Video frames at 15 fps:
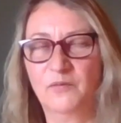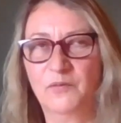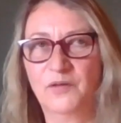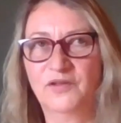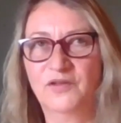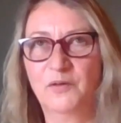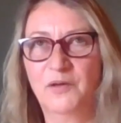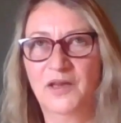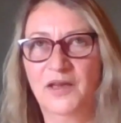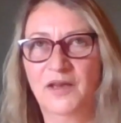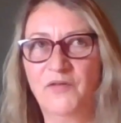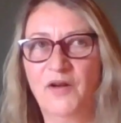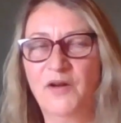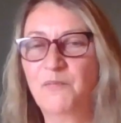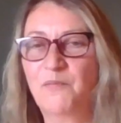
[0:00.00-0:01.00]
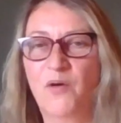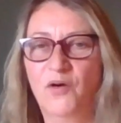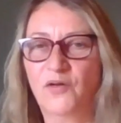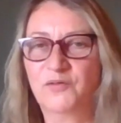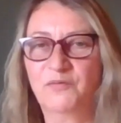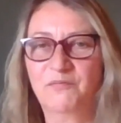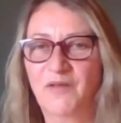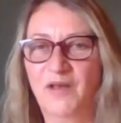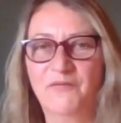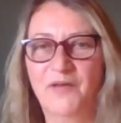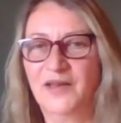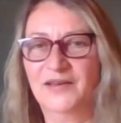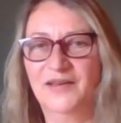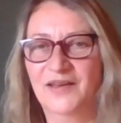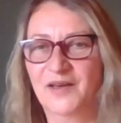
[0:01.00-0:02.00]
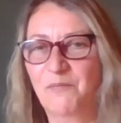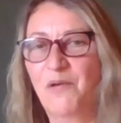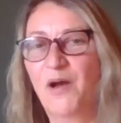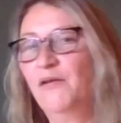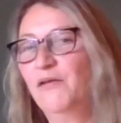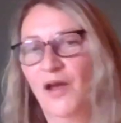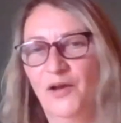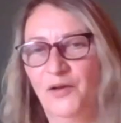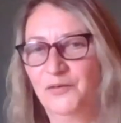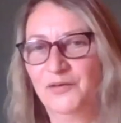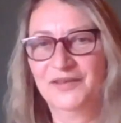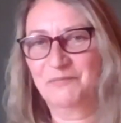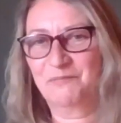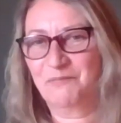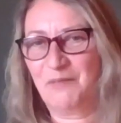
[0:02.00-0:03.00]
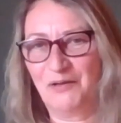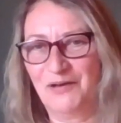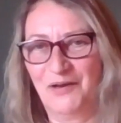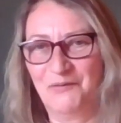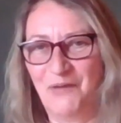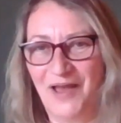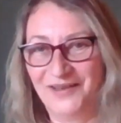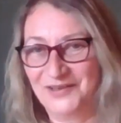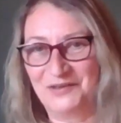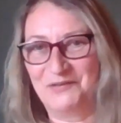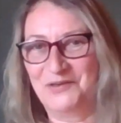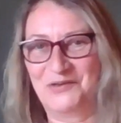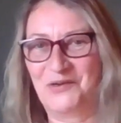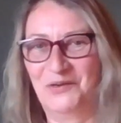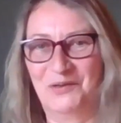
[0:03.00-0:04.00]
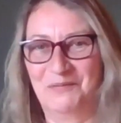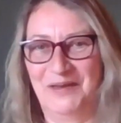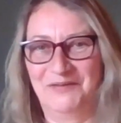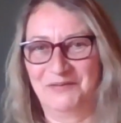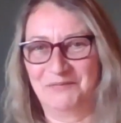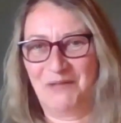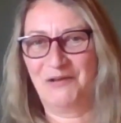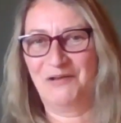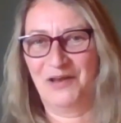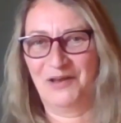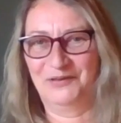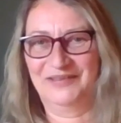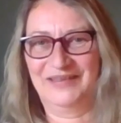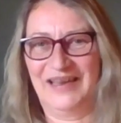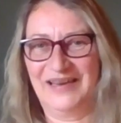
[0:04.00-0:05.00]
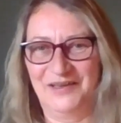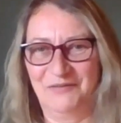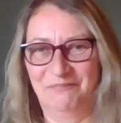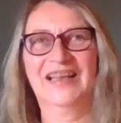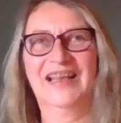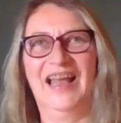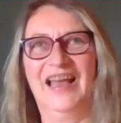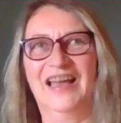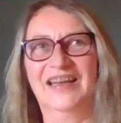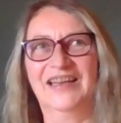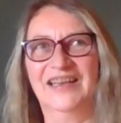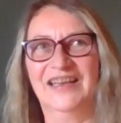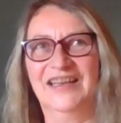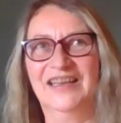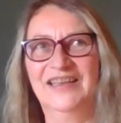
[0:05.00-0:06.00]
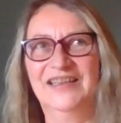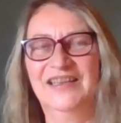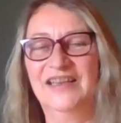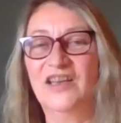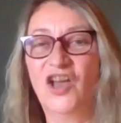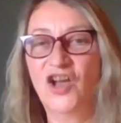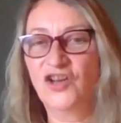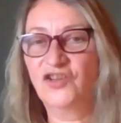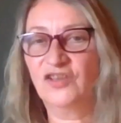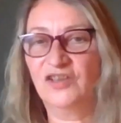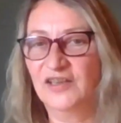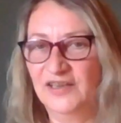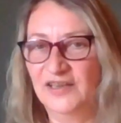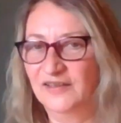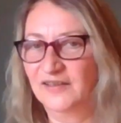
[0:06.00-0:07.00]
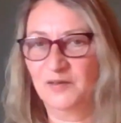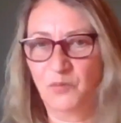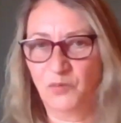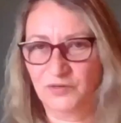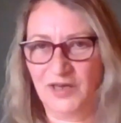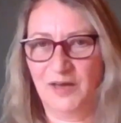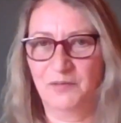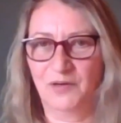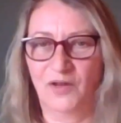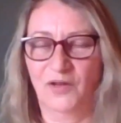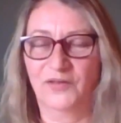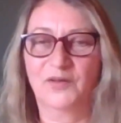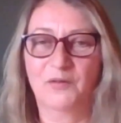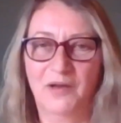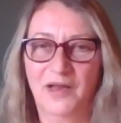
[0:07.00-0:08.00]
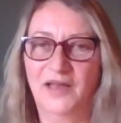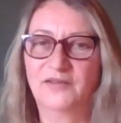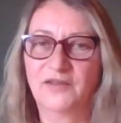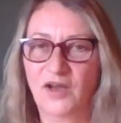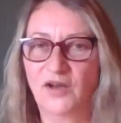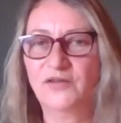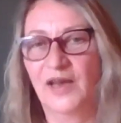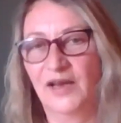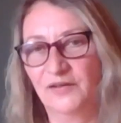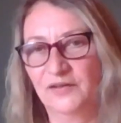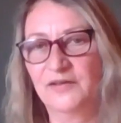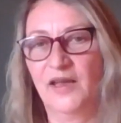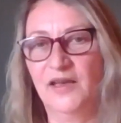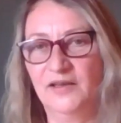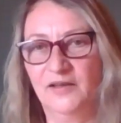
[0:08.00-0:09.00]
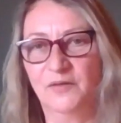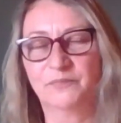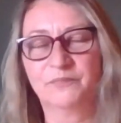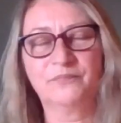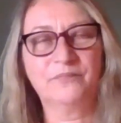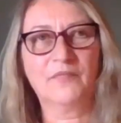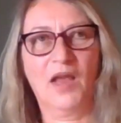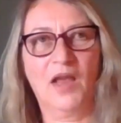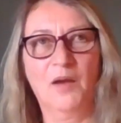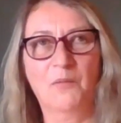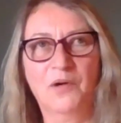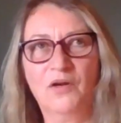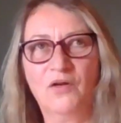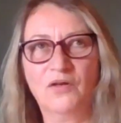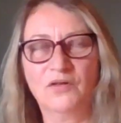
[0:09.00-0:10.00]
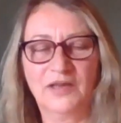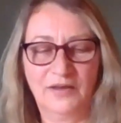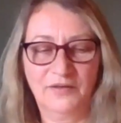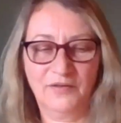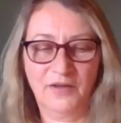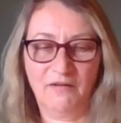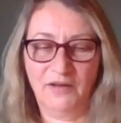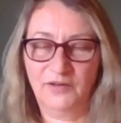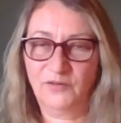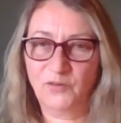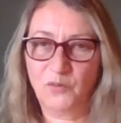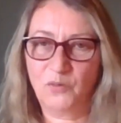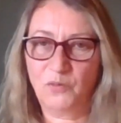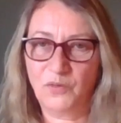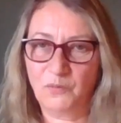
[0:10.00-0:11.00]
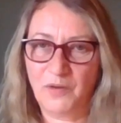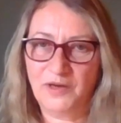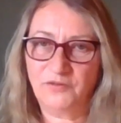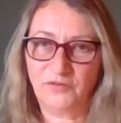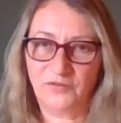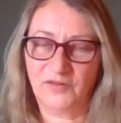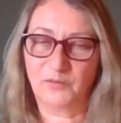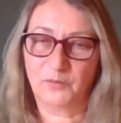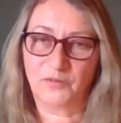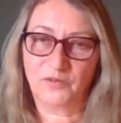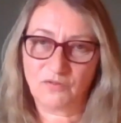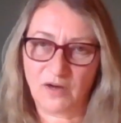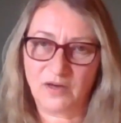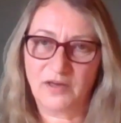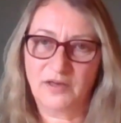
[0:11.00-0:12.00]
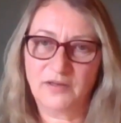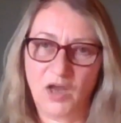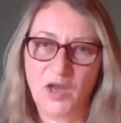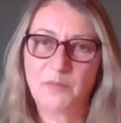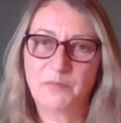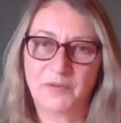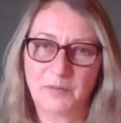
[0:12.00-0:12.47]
was doing a very posh event in a polo, I don't know what you call them even, polo stadium. And he urgently needs some more tablecloths. So I had to go down and take them. And when I got down there, I saw all the waitresses were struggling to open the